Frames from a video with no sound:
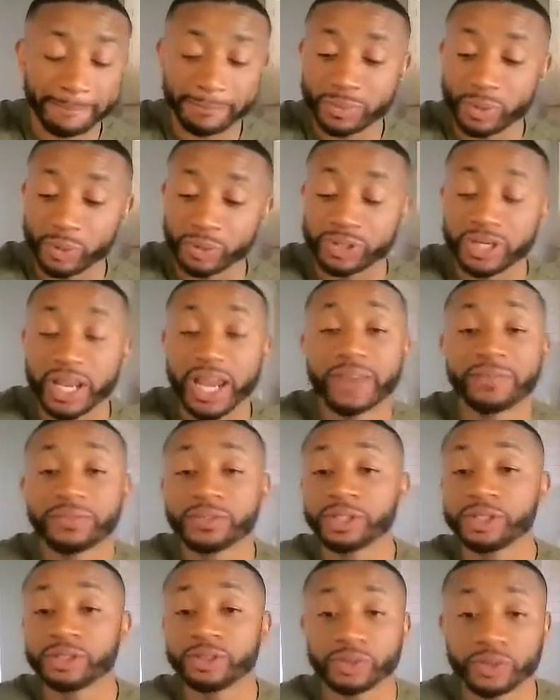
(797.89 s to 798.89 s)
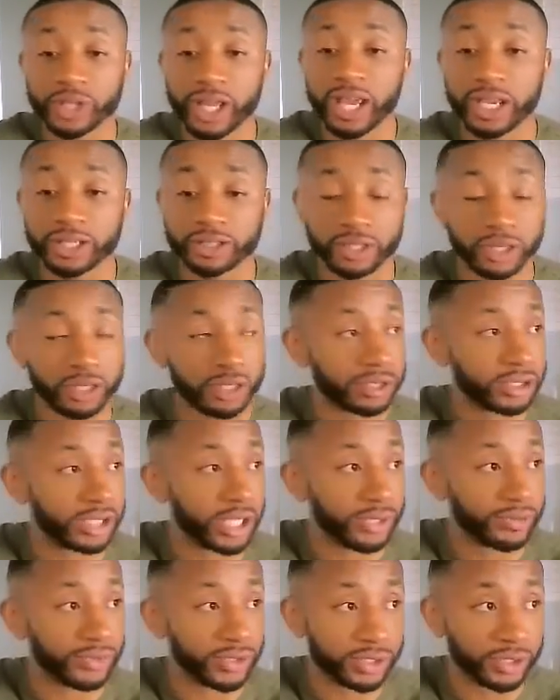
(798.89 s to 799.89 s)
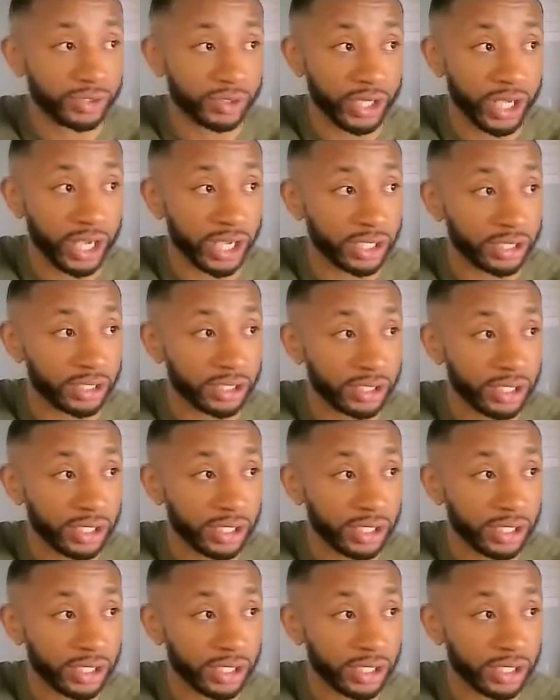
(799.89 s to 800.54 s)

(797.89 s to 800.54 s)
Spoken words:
So definitely do that, y'all. Definitely do that.